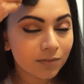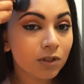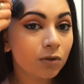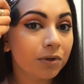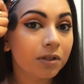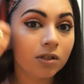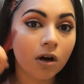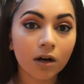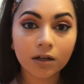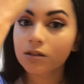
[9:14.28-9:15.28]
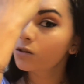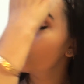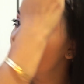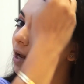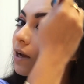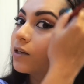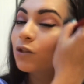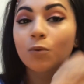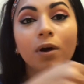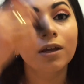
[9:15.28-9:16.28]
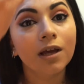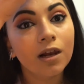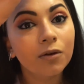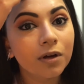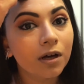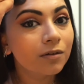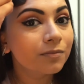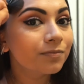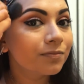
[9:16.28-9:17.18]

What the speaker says: It's going dark, so my lighting's quite yellow now.